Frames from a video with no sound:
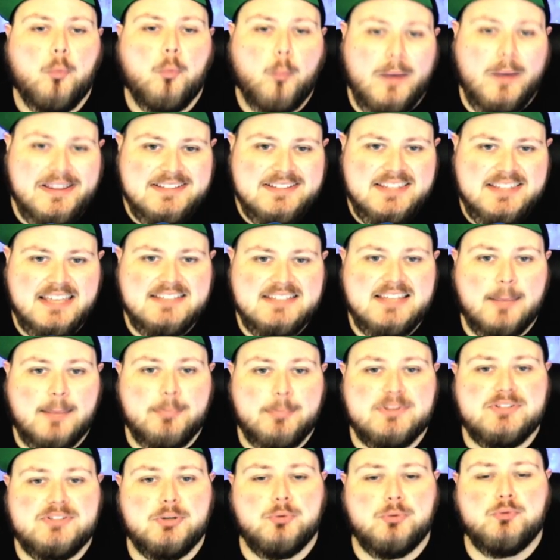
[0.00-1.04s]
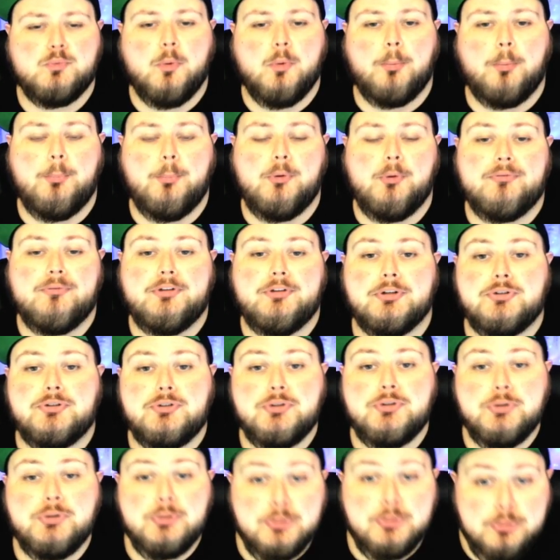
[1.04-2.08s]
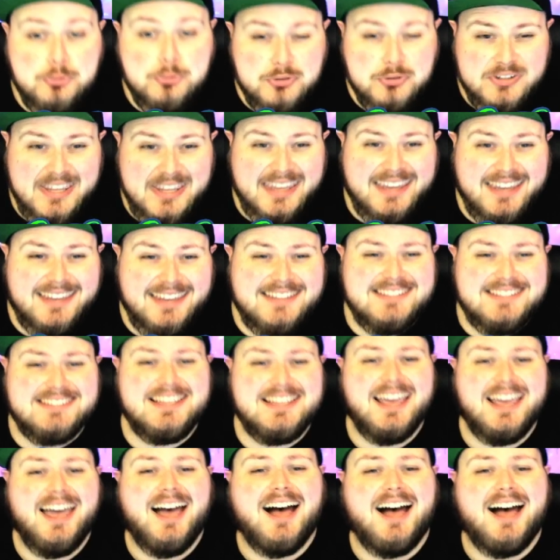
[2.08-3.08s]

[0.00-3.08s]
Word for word: Wednesday's episodes will move to Tuesdays.